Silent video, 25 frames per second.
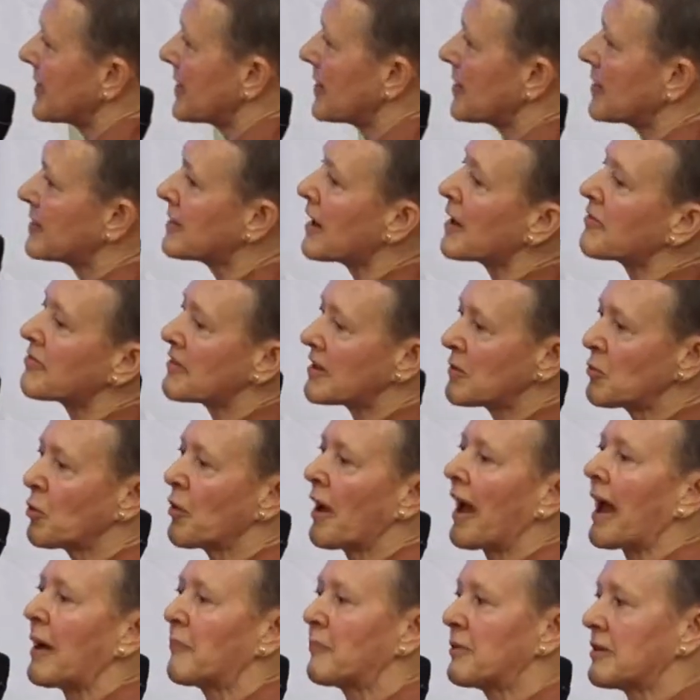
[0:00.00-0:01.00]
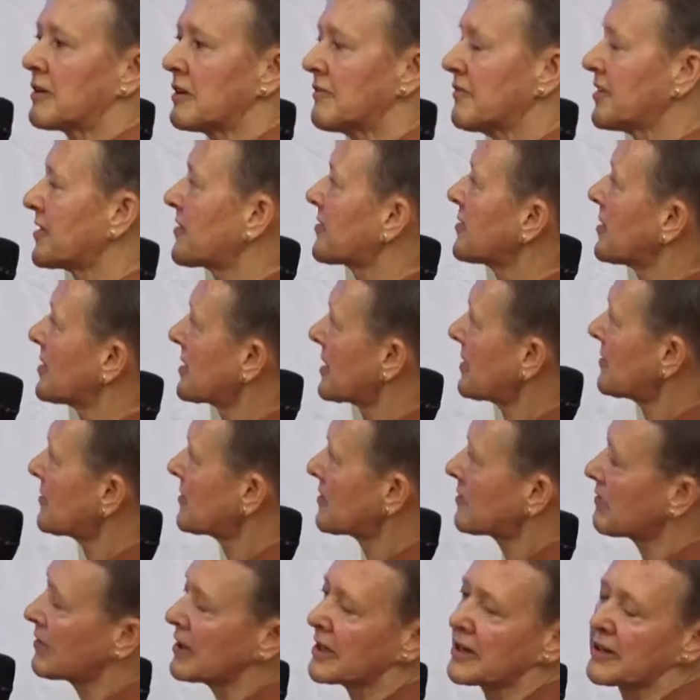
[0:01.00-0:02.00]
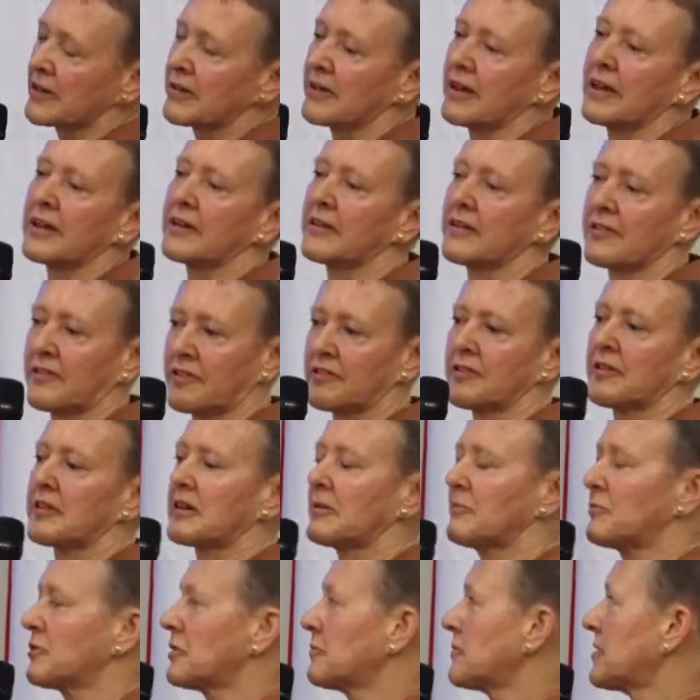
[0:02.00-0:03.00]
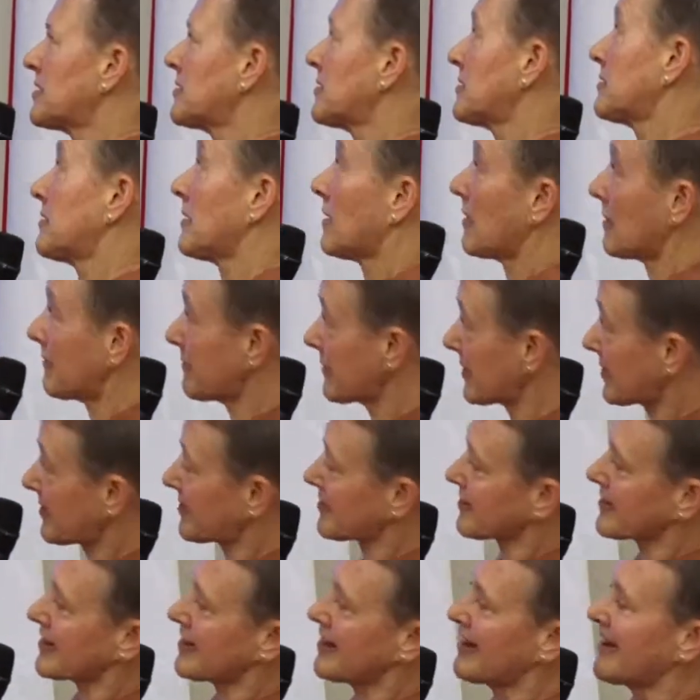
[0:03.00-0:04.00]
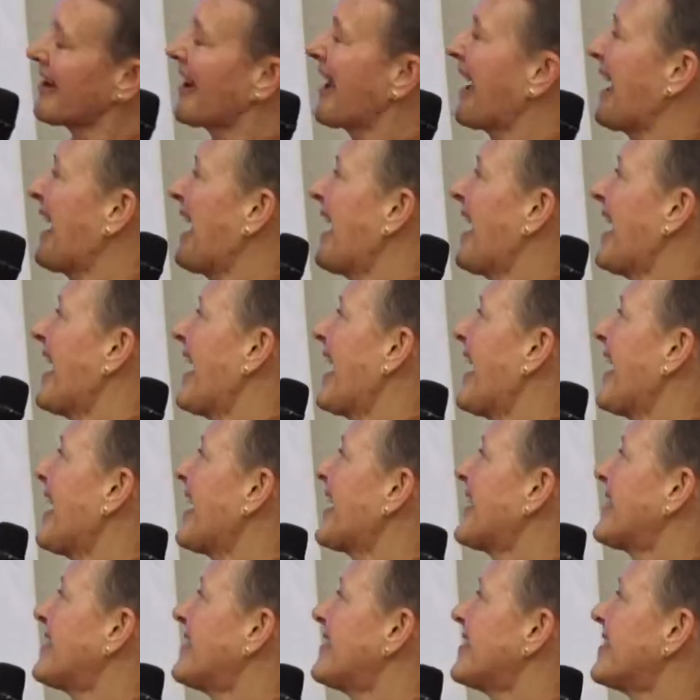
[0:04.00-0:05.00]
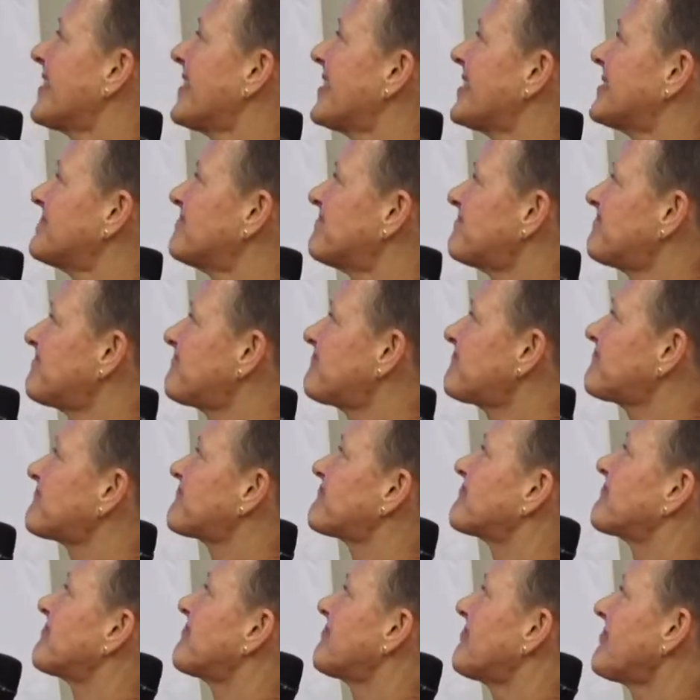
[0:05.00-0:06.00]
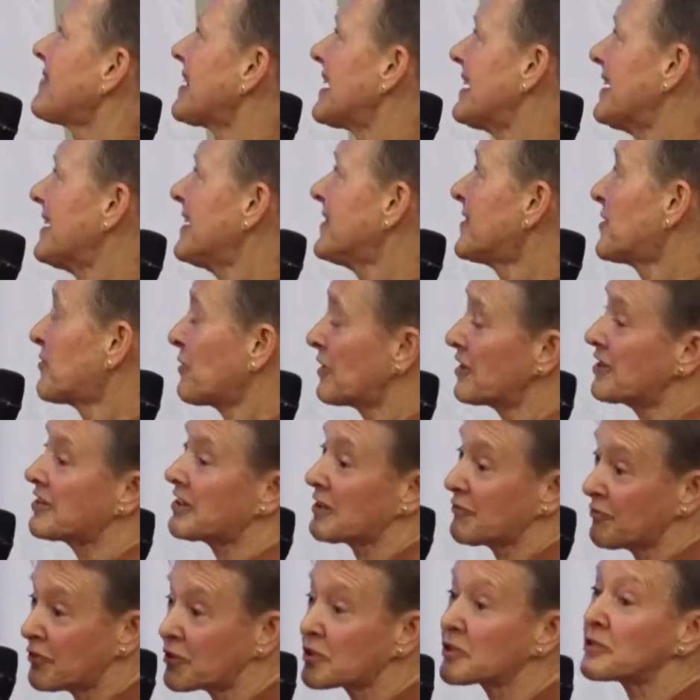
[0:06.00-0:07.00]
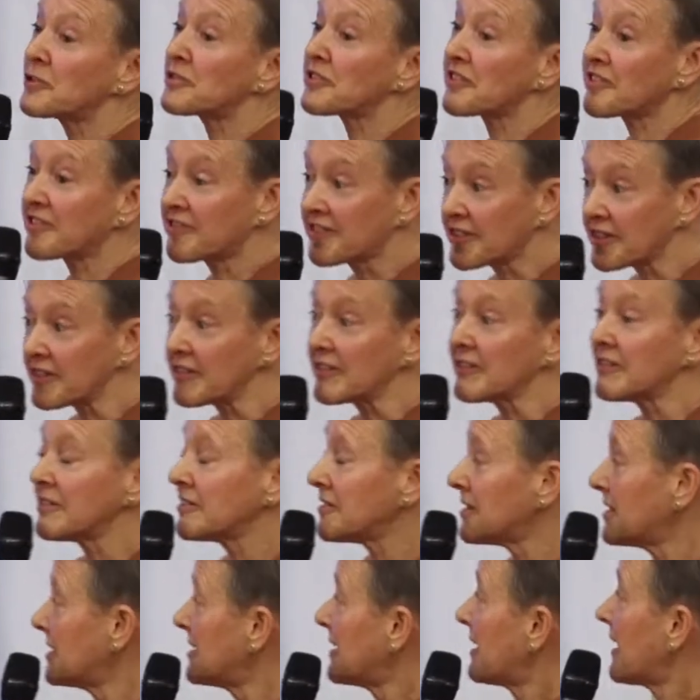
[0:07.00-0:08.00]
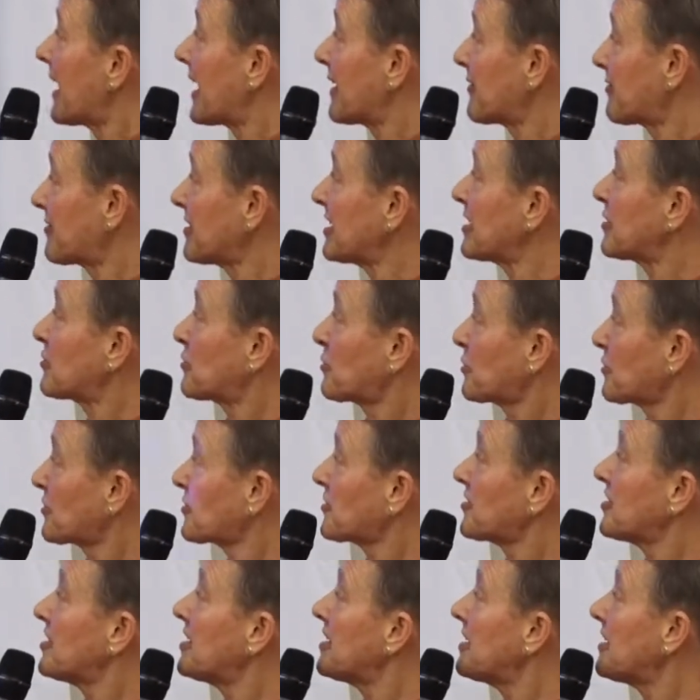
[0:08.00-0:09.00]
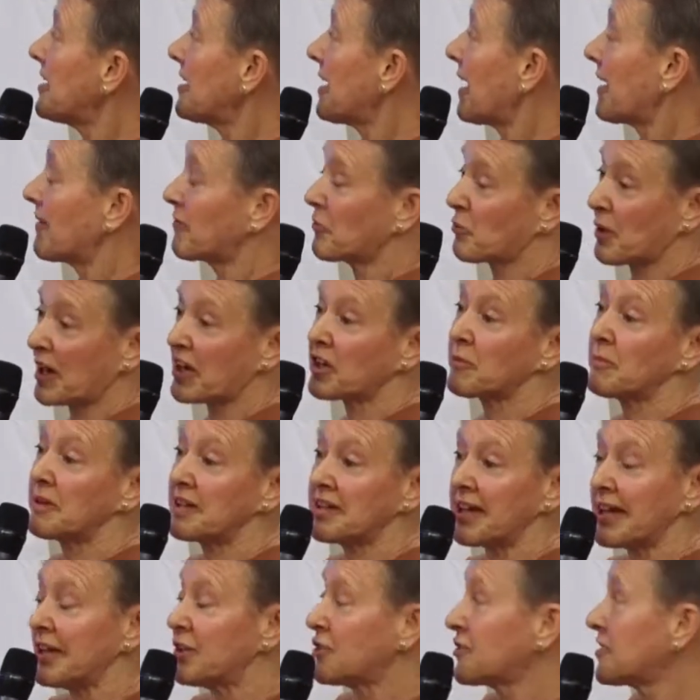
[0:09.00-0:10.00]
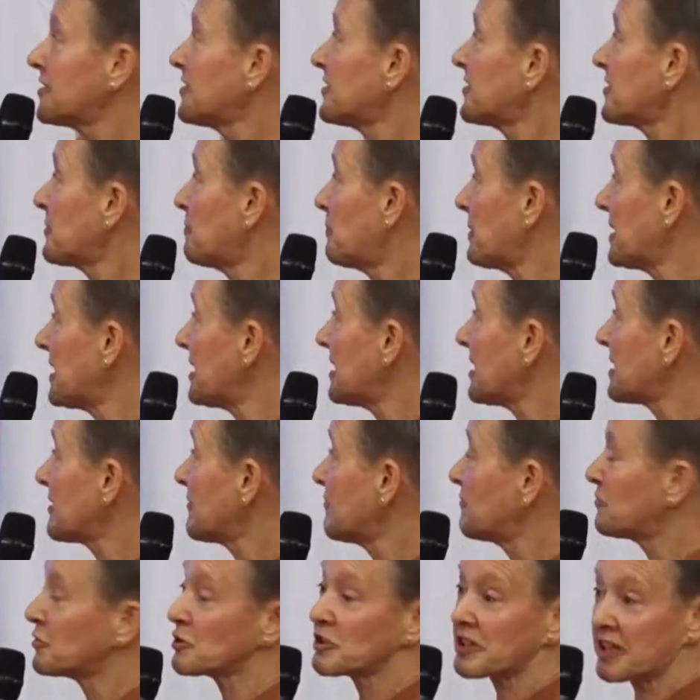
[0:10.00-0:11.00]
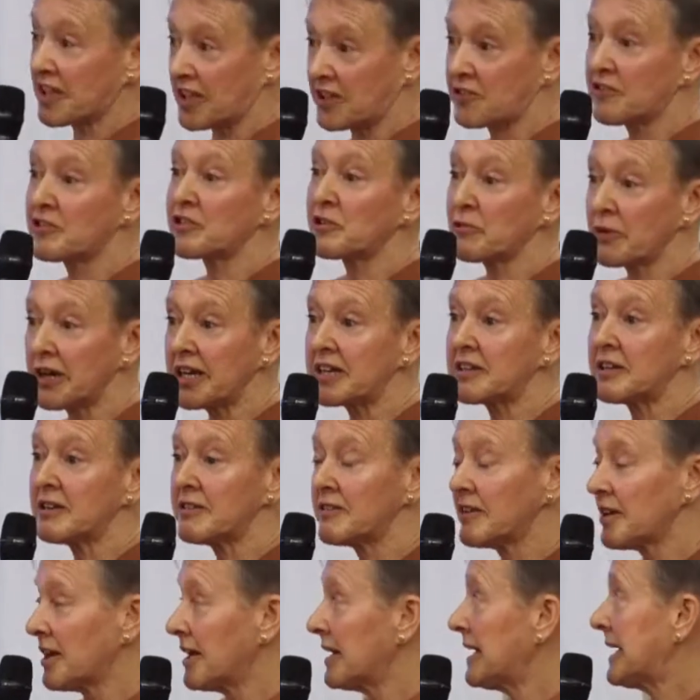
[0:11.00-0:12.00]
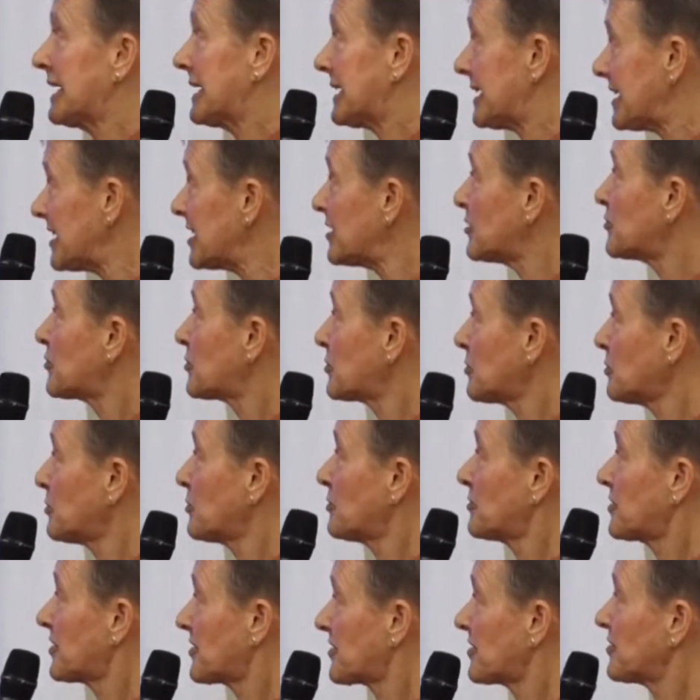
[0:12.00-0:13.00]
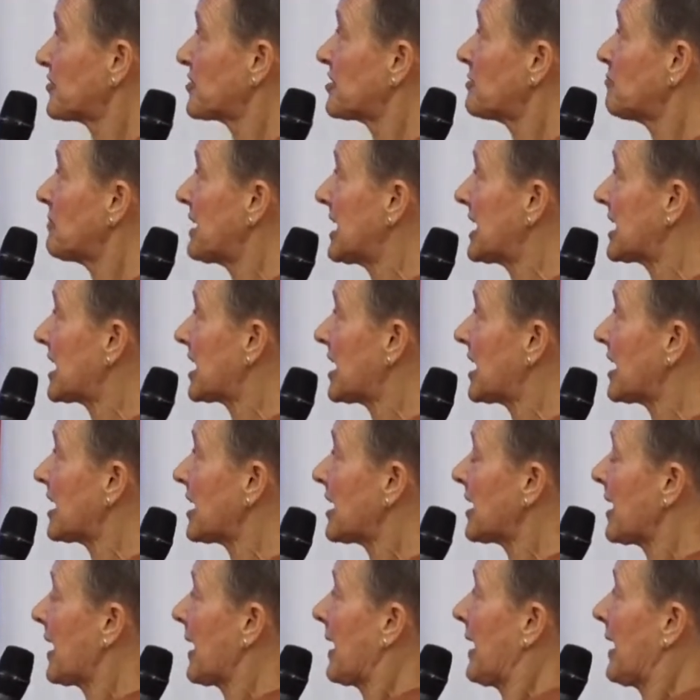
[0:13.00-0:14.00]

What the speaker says: nothing will happen if it's not integrated and it's not implemented, obviously. And it's very difficult still, I think, to see the recommendations being fully integrated into decision making.